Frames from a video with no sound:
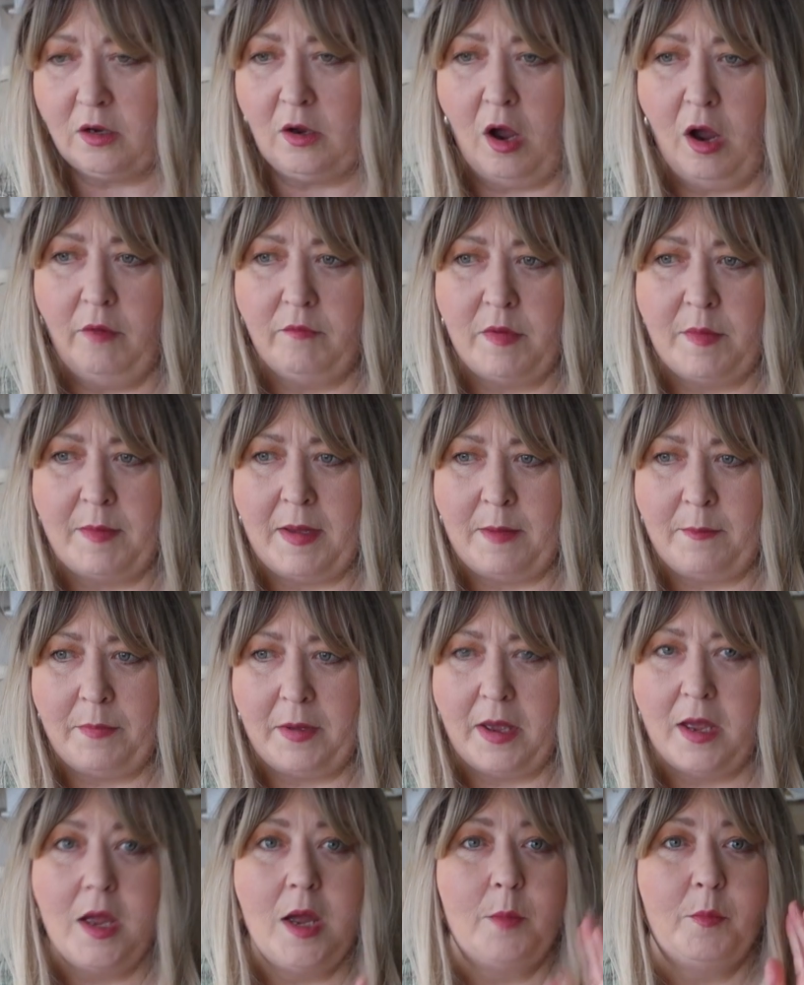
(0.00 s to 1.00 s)
Can't
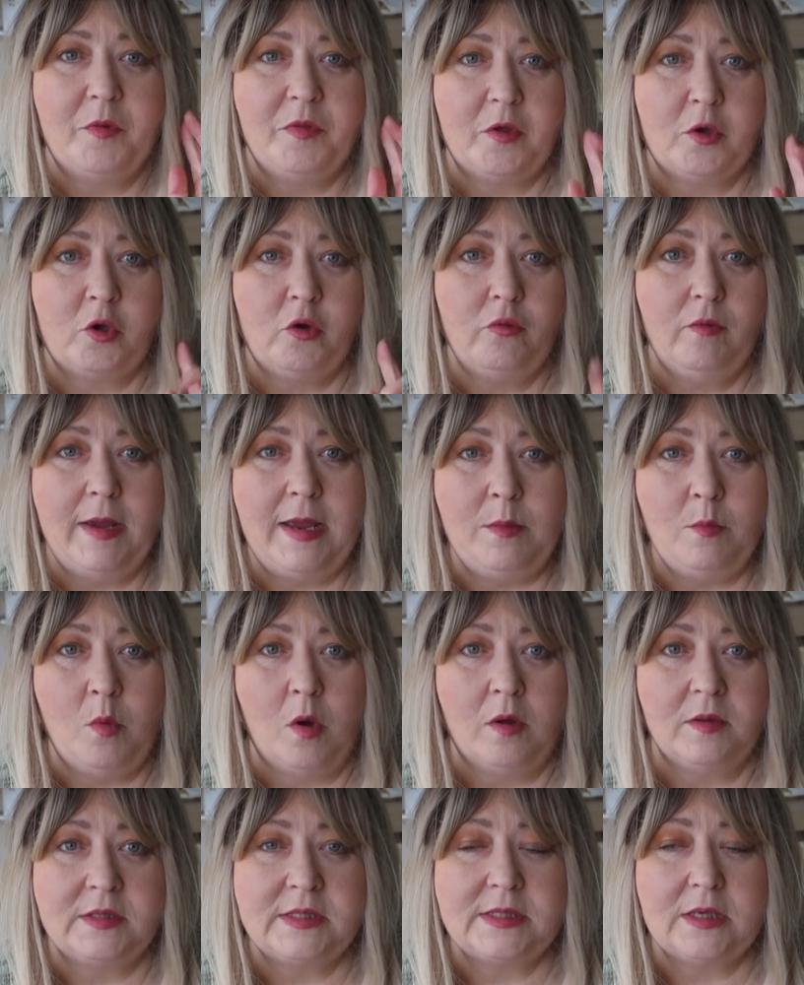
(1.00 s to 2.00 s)
remember. But the cream
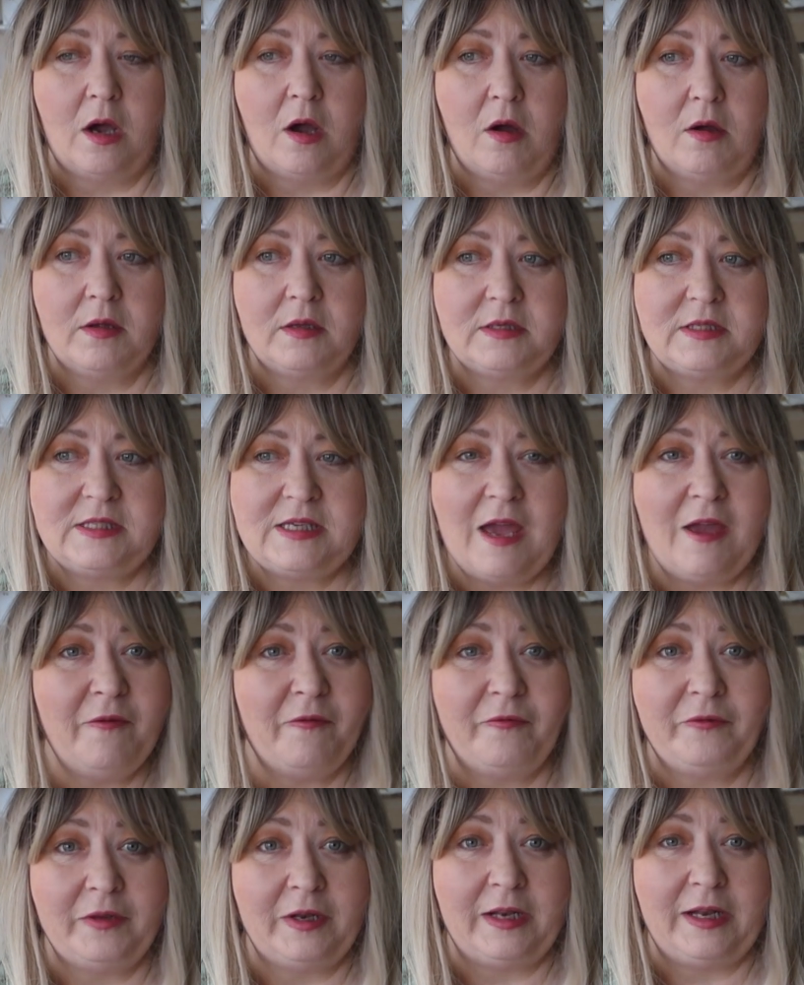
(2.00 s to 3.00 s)
ones are
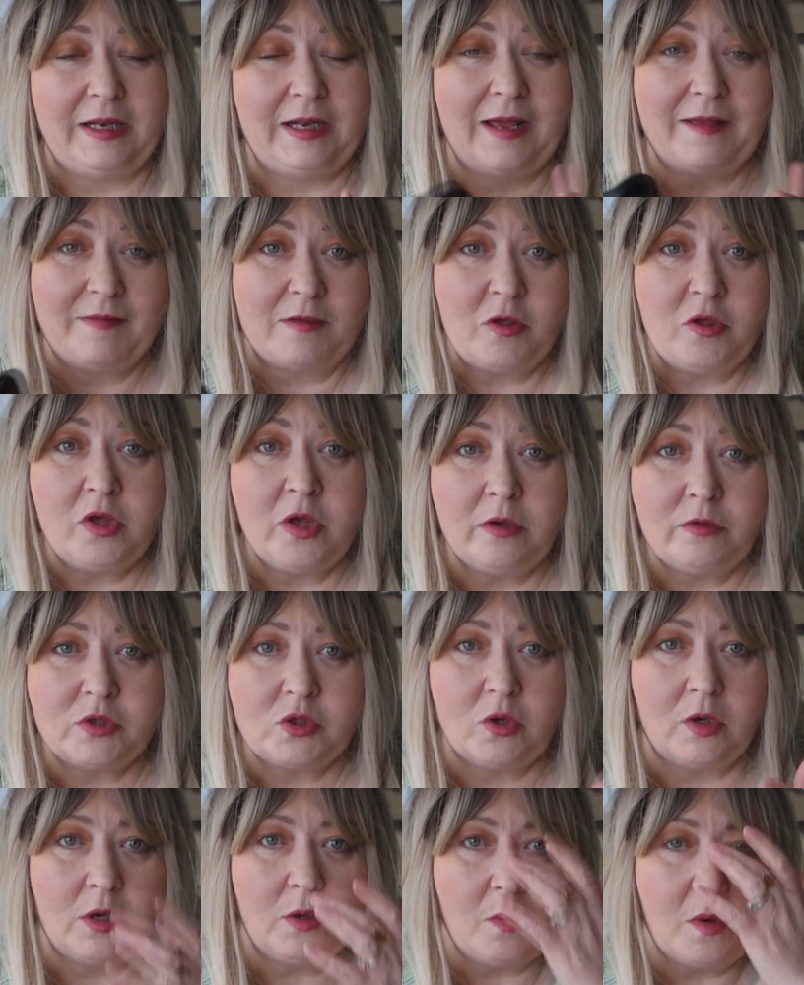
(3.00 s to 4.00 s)
definitely, like the
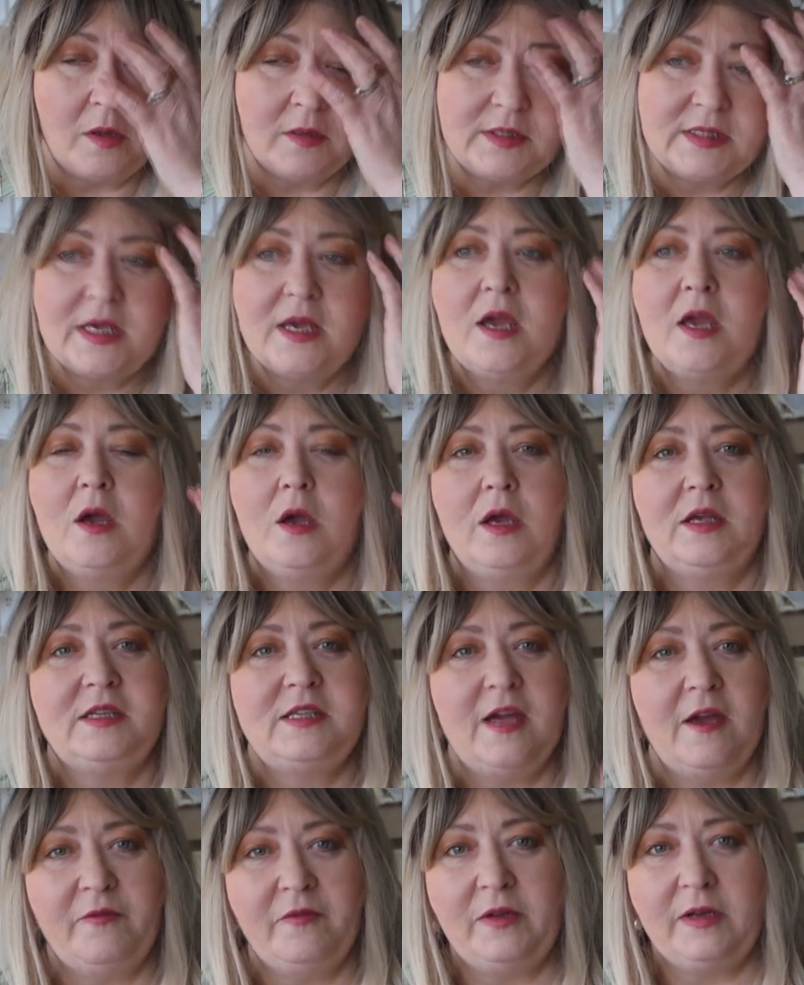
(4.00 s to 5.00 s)
nude colour ones, are
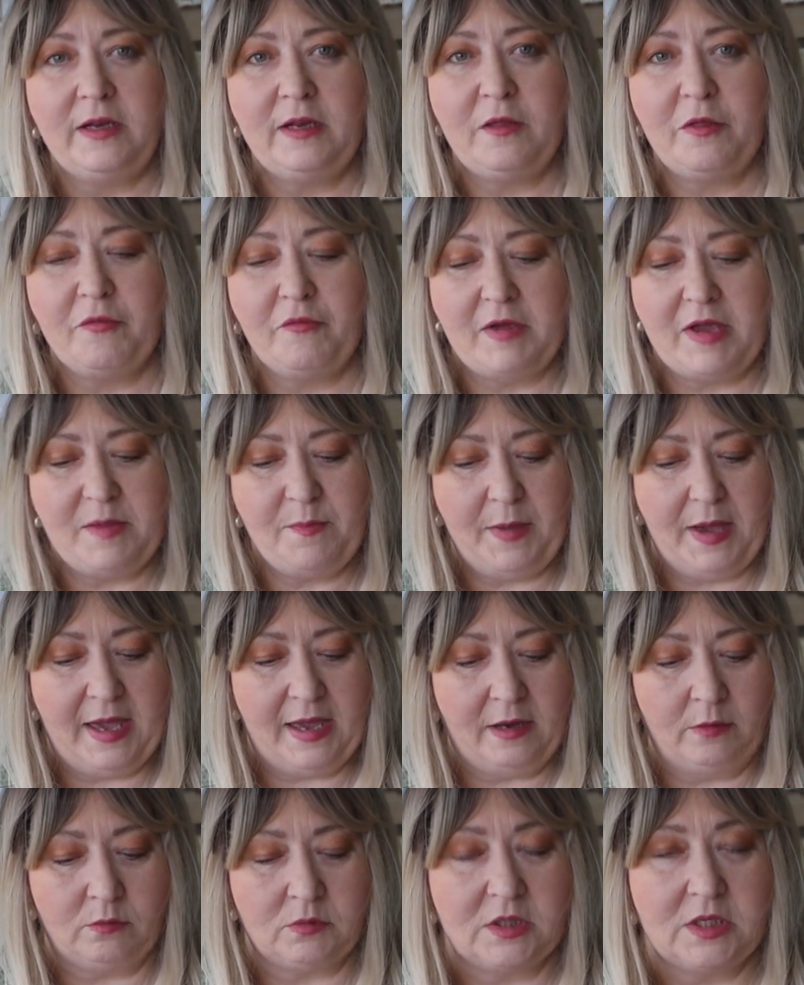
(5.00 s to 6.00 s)
definitely three
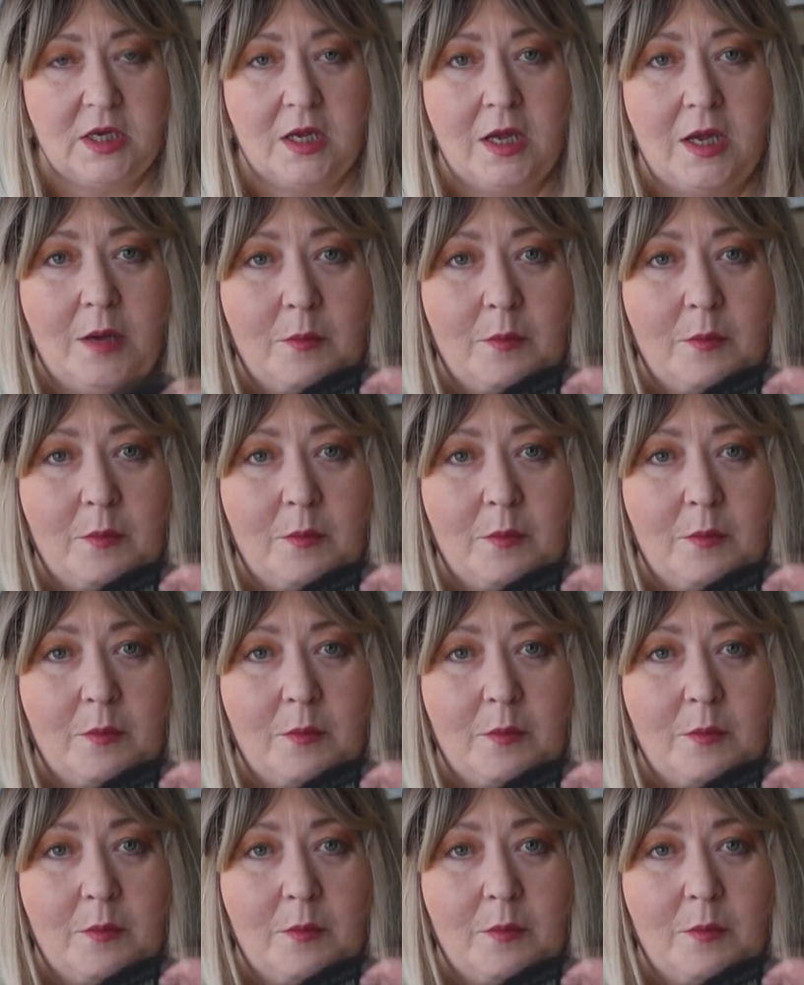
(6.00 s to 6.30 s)
pound.